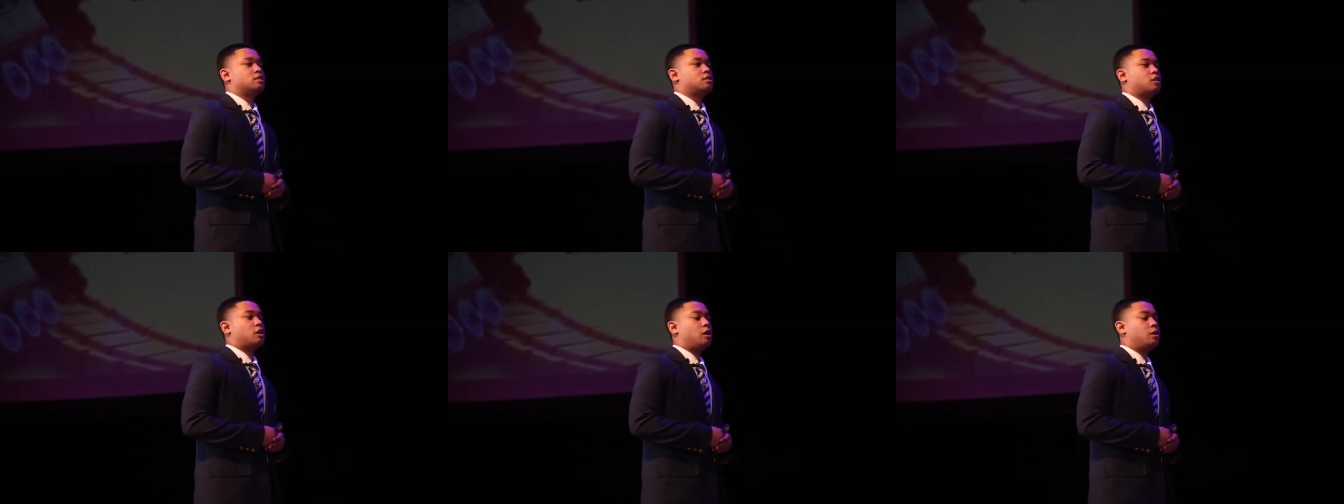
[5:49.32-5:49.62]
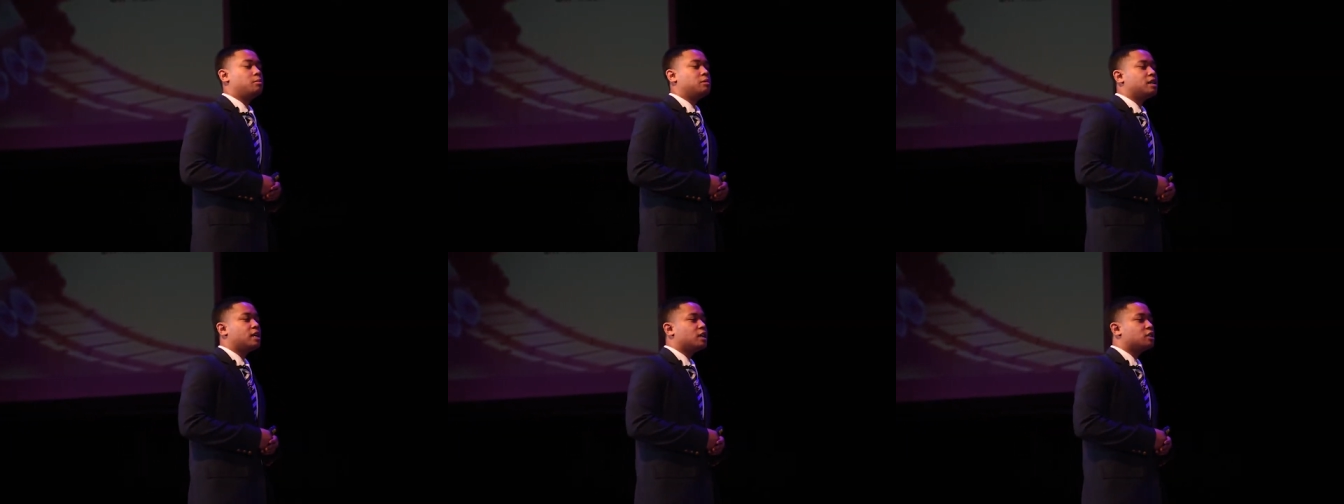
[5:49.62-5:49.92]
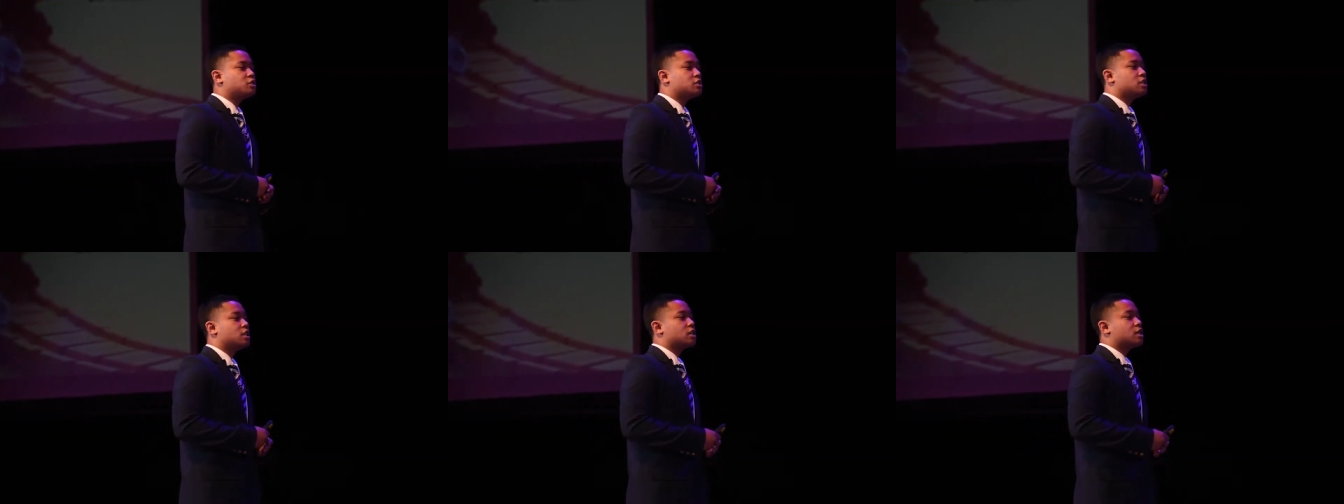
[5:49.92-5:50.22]
So I
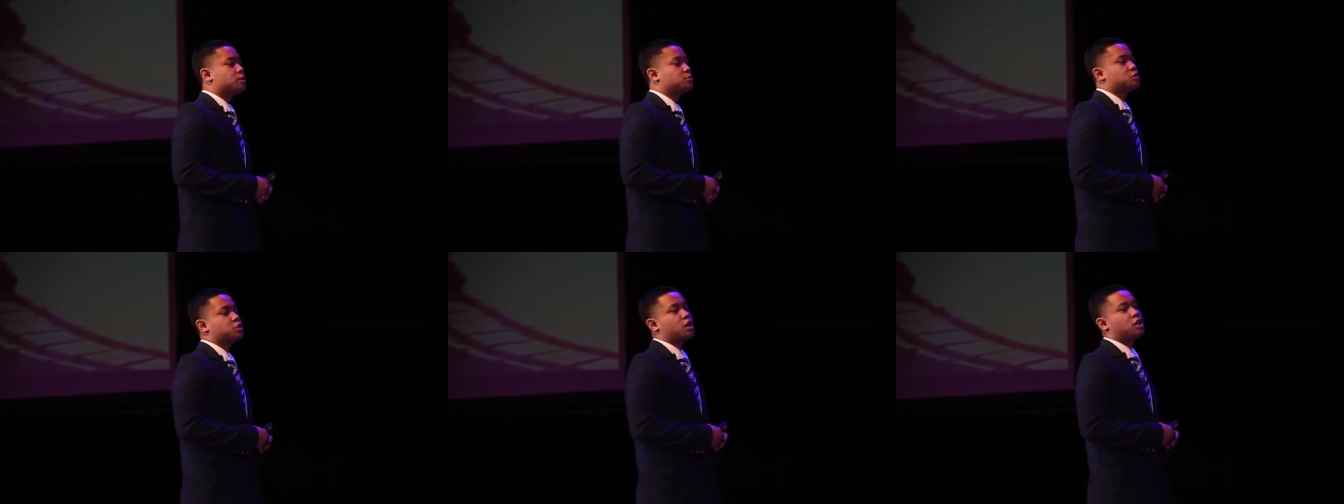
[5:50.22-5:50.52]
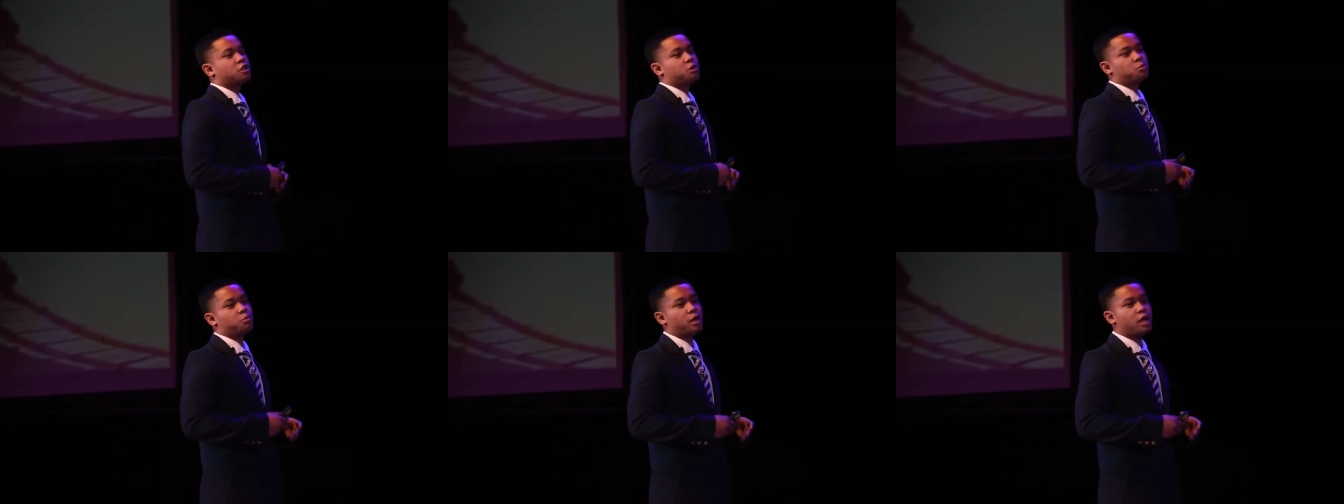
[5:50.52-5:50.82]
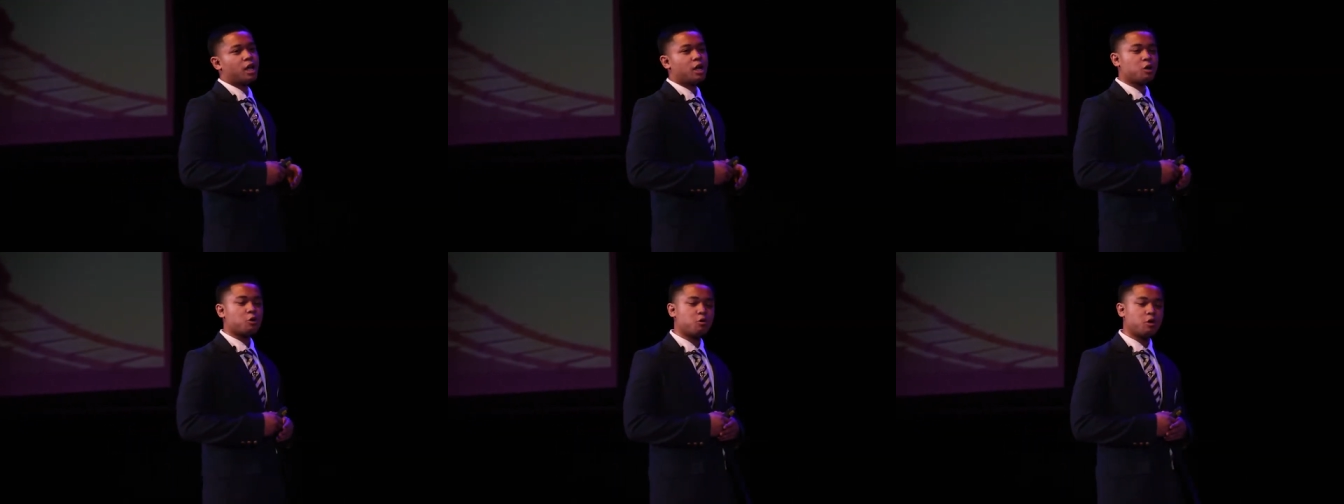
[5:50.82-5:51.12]
began to look up to other
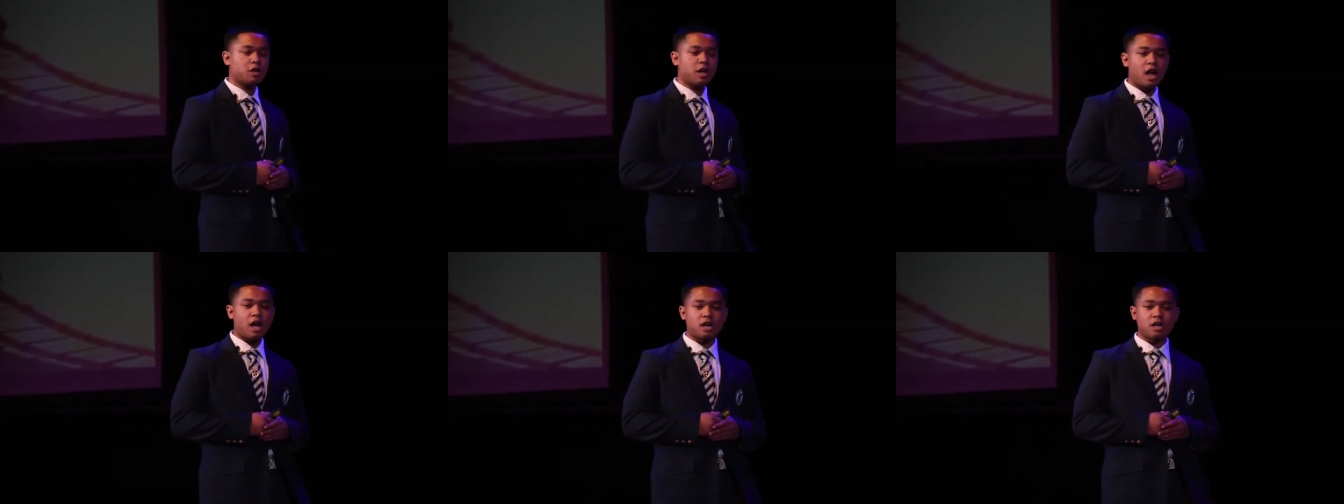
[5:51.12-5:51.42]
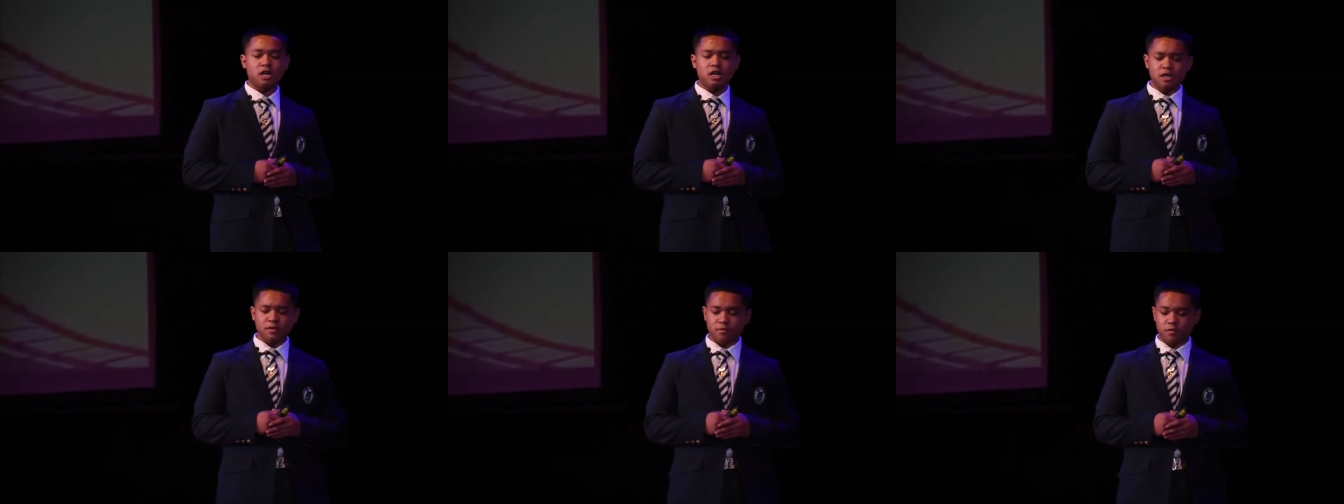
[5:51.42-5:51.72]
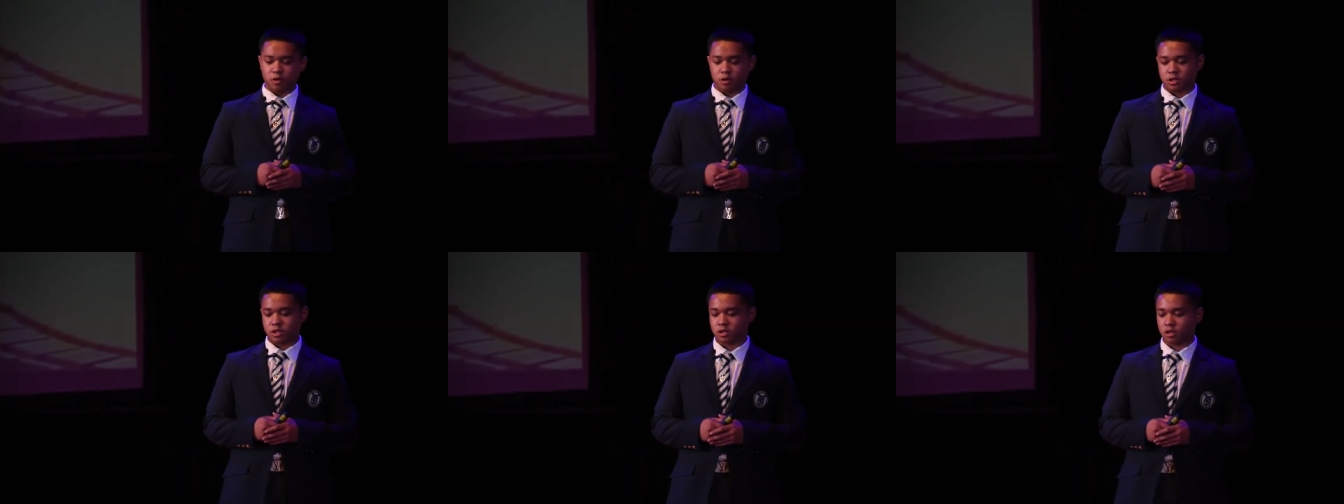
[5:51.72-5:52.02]
men who were not good
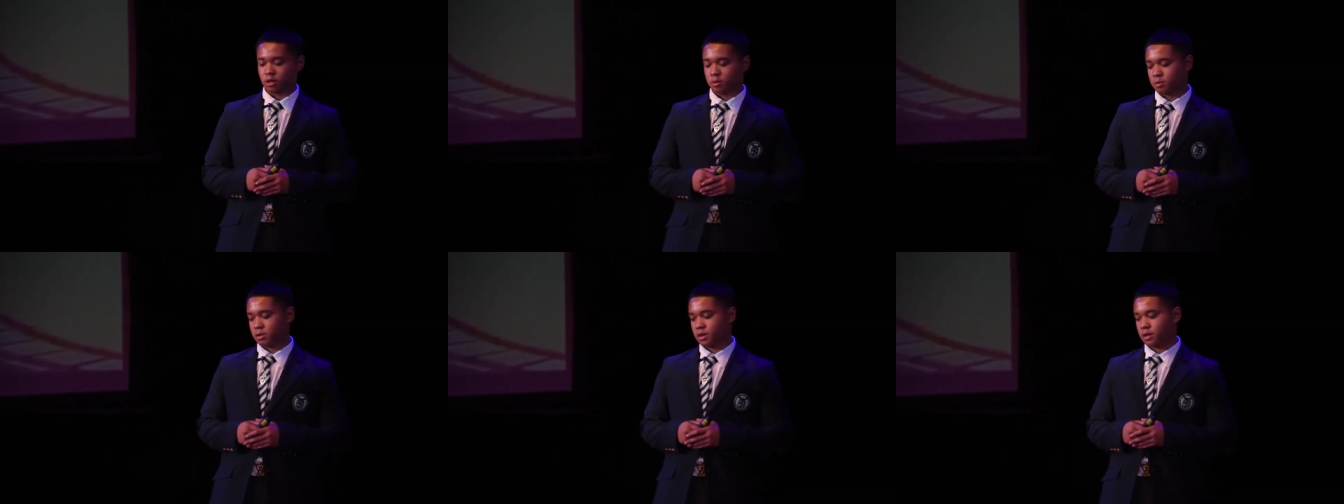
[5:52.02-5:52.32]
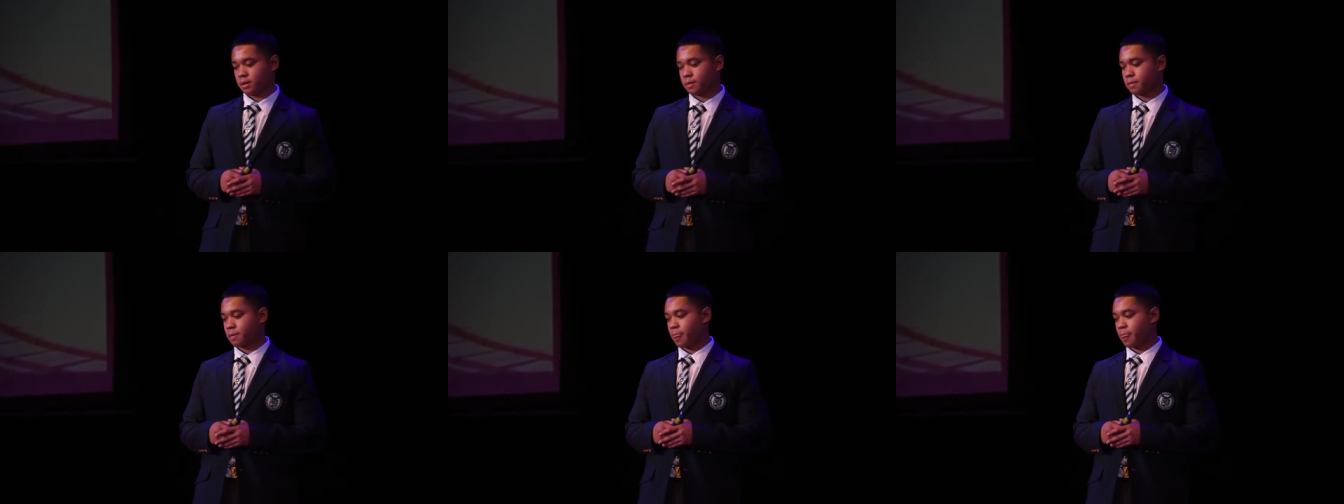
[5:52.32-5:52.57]
influence on me.